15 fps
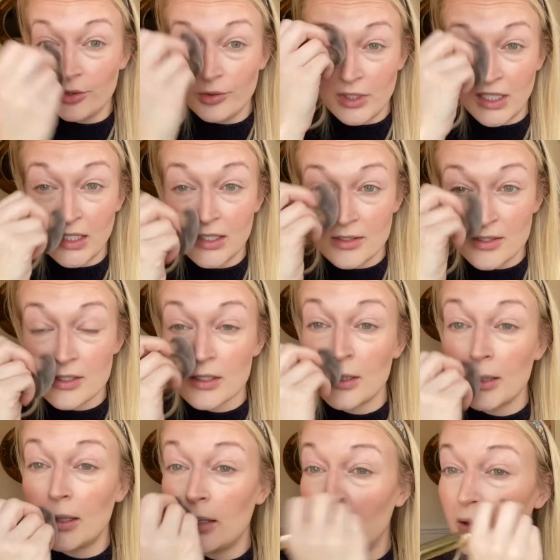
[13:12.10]
needs
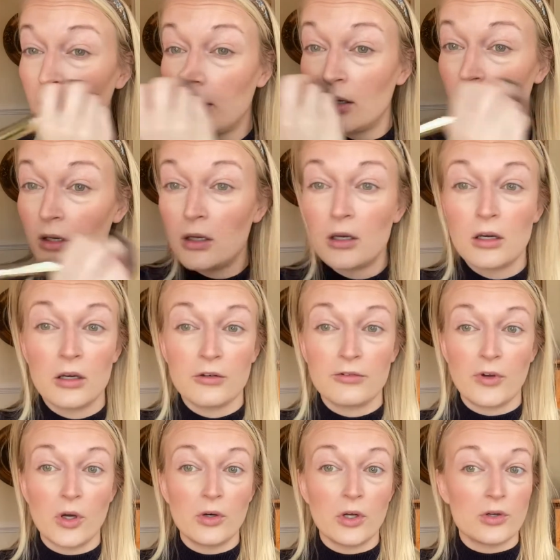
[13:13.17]

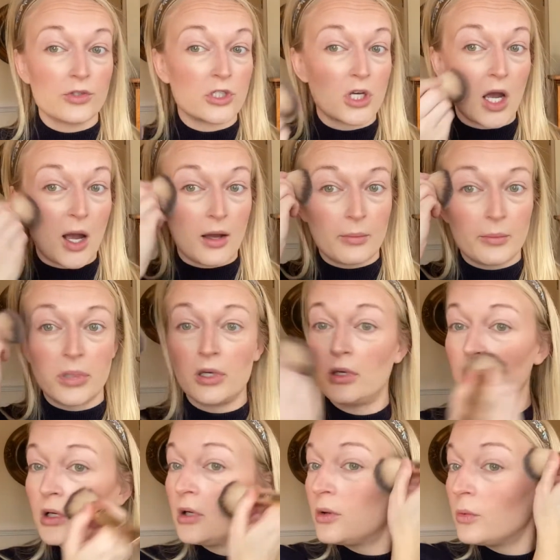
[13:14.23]
Photoshop
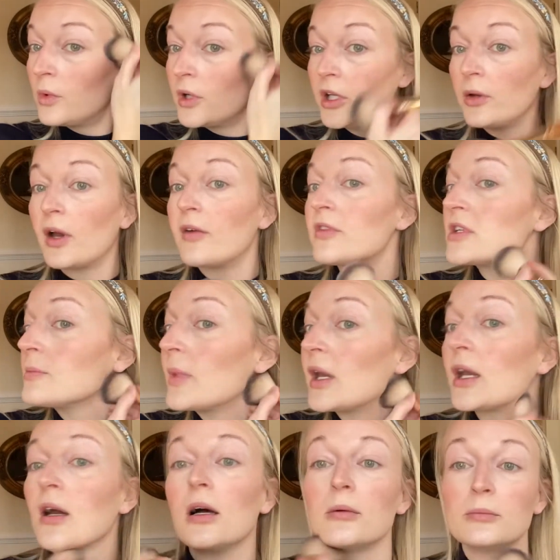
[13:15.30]
when you have this
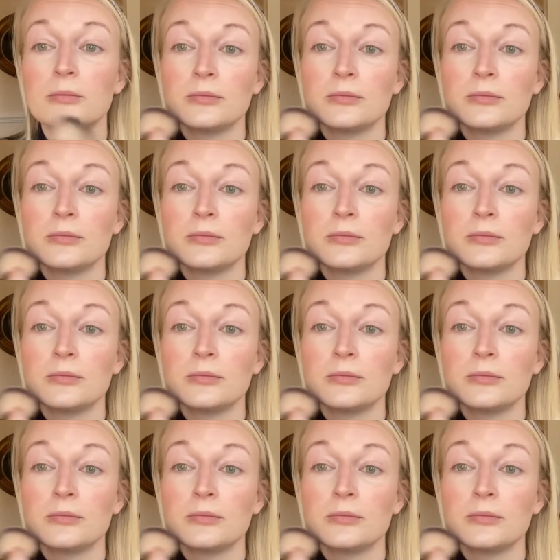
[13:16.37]
makeup?